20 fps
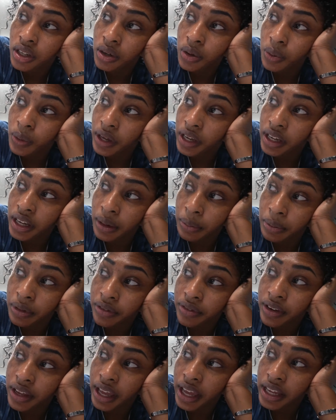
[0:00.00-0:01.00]
couple
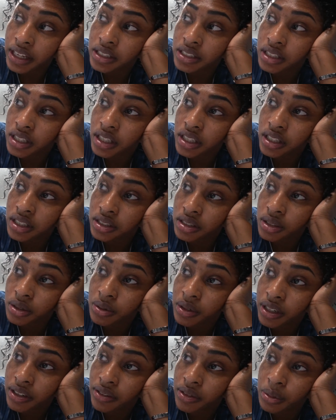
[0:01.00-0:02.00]
of reactions or
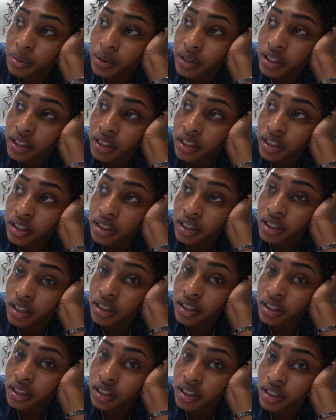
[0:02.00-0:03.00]
whatever, but
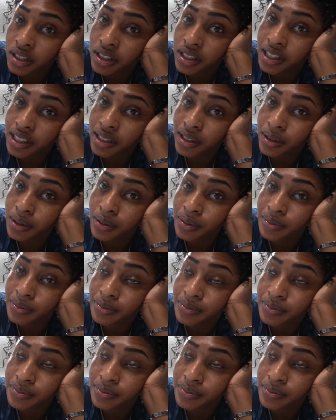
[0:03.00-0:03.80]
you know,